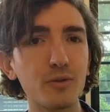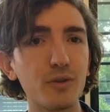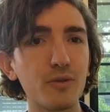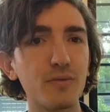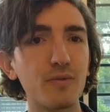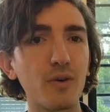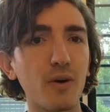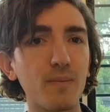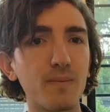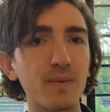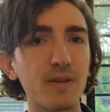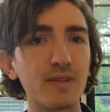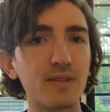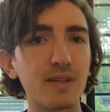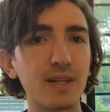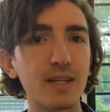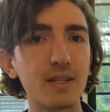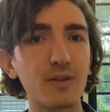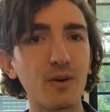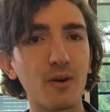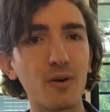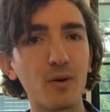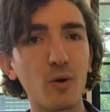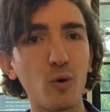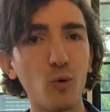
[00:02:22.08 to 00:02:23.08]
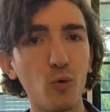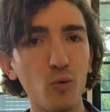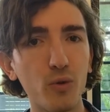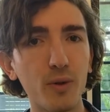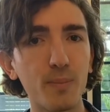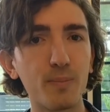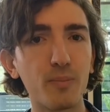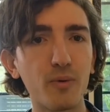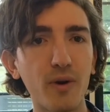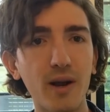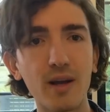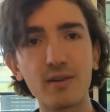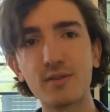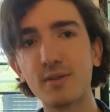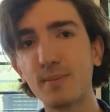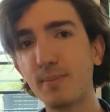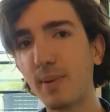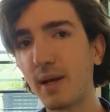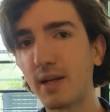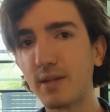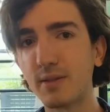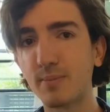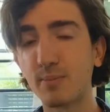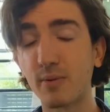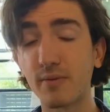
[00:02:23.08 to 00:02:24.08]
you've obviously got all the
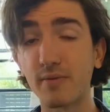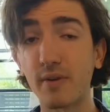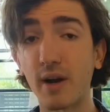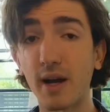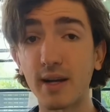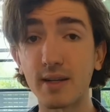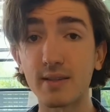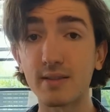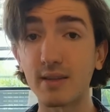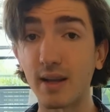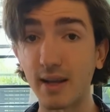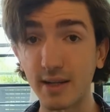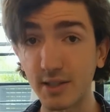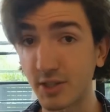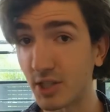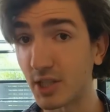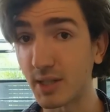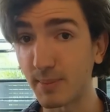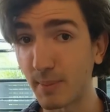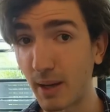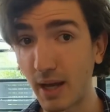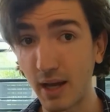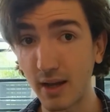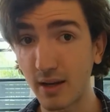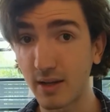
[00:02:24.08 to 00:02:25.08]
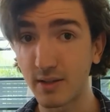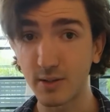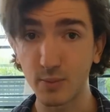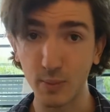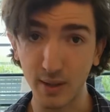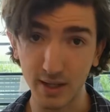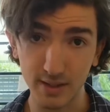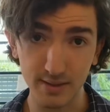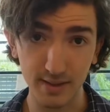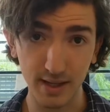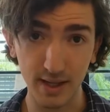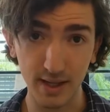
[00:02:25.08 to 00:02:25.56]
browser-based providers like Gmail as well as